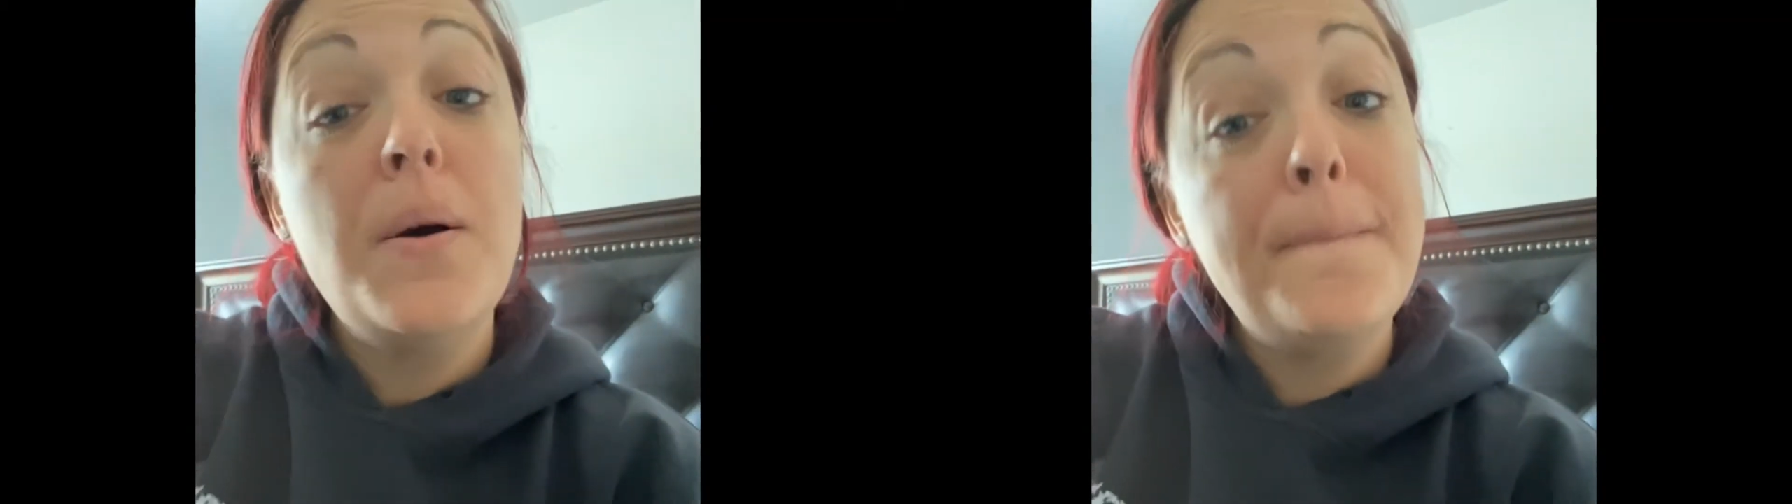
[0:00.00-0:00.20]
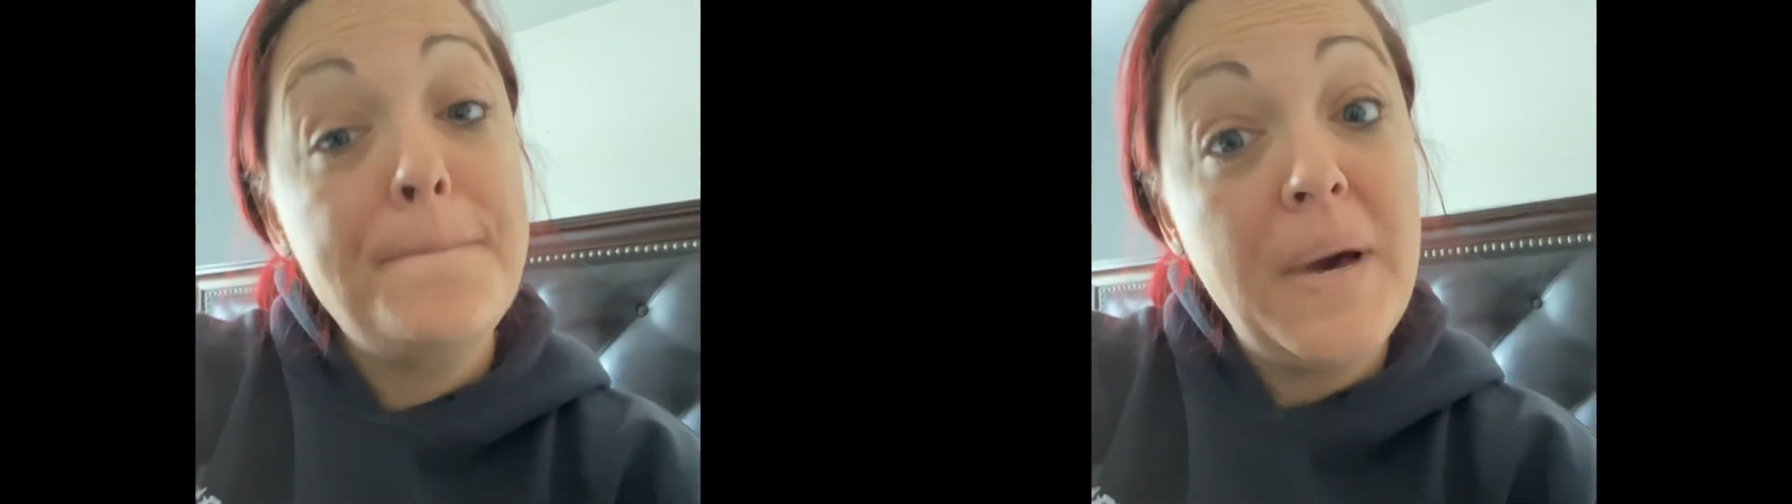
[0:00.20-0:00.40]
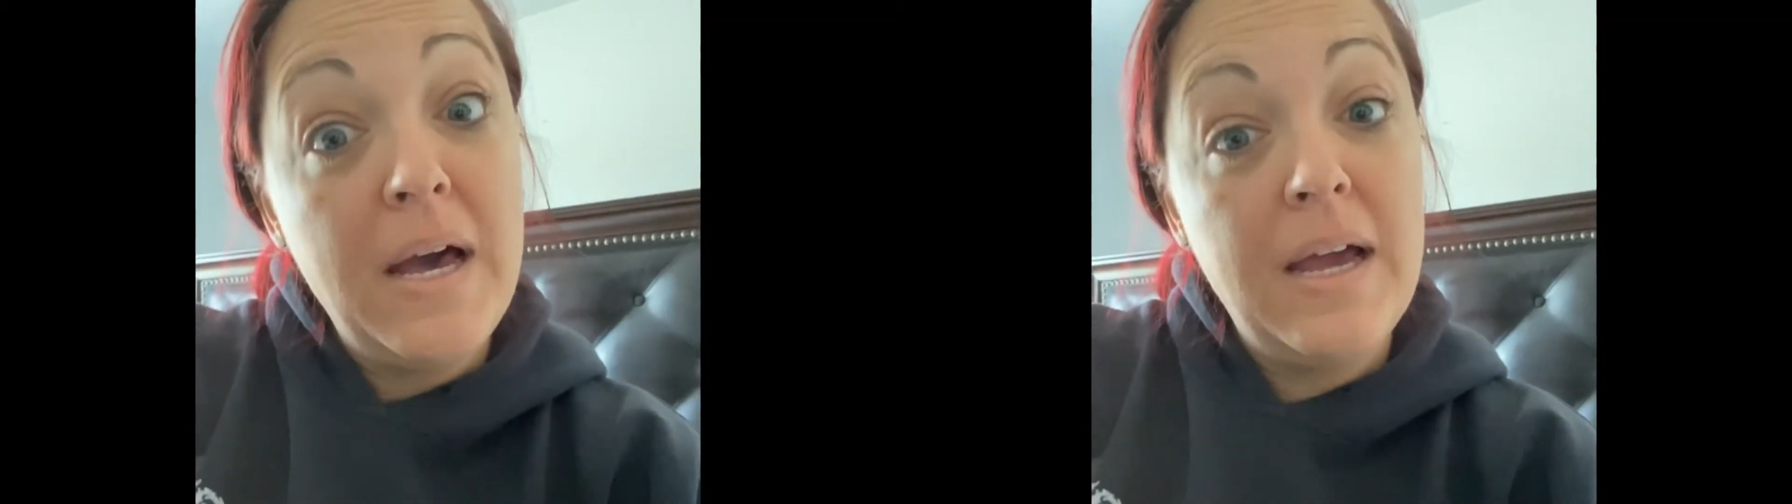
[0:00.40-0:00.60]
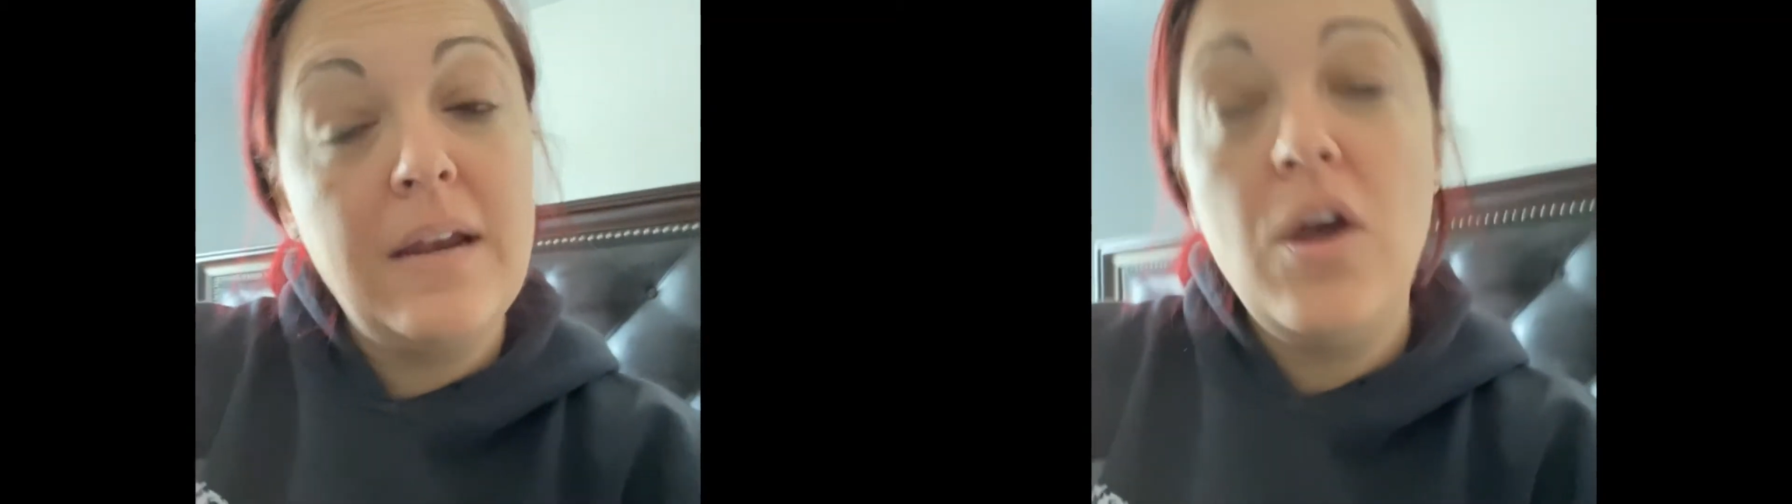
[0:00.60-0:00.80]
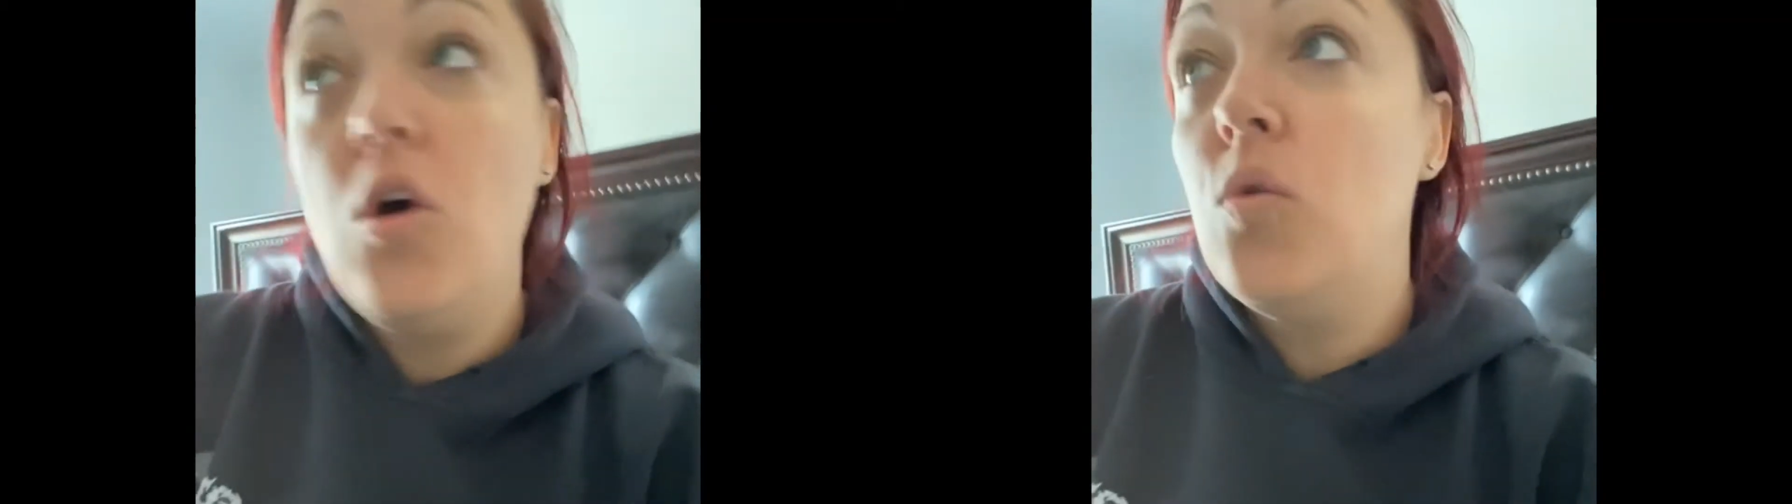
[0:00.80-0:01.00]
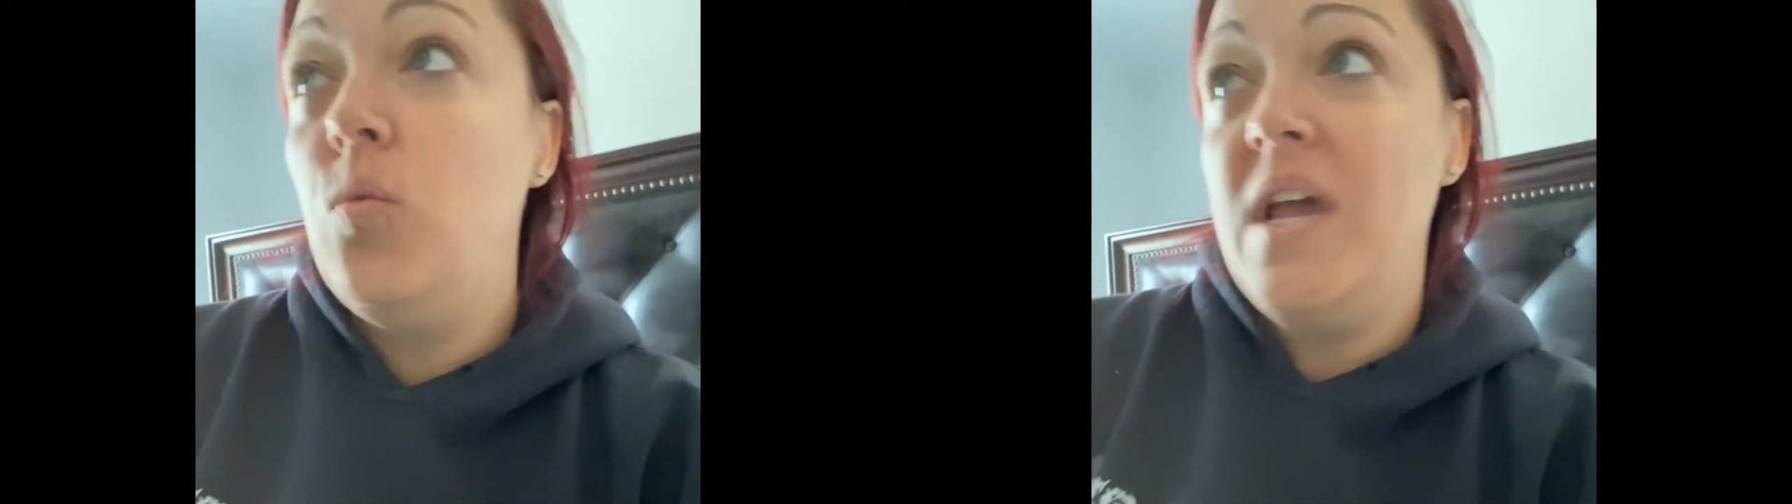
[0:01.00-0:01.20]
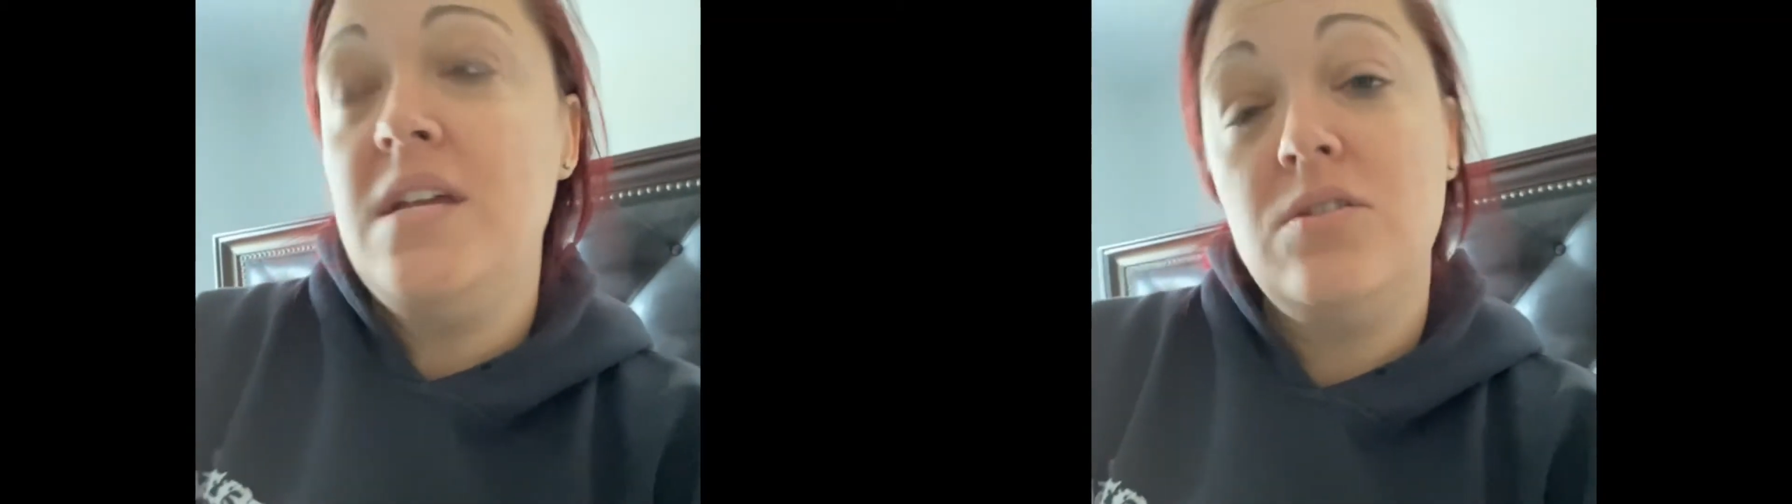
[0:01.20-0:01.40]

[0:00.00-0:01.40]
But went